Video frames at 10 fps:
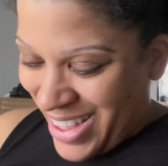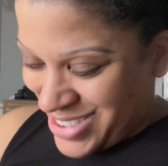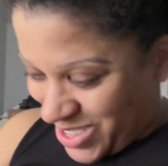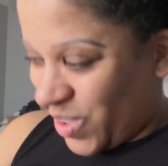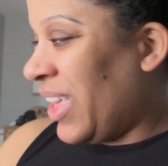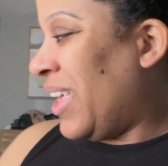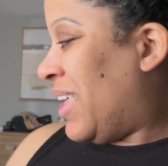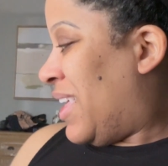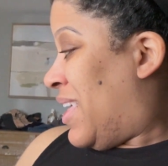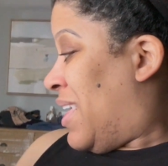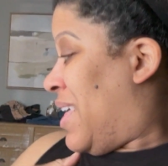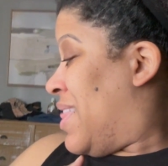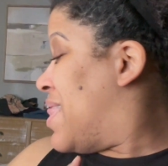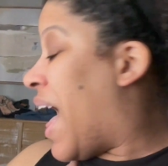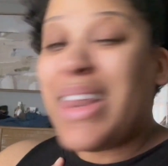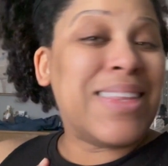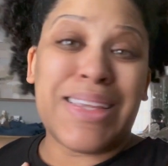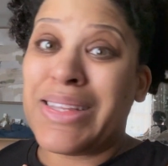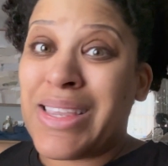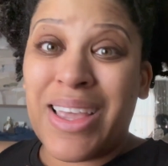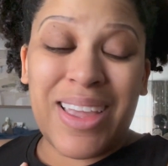So that is it.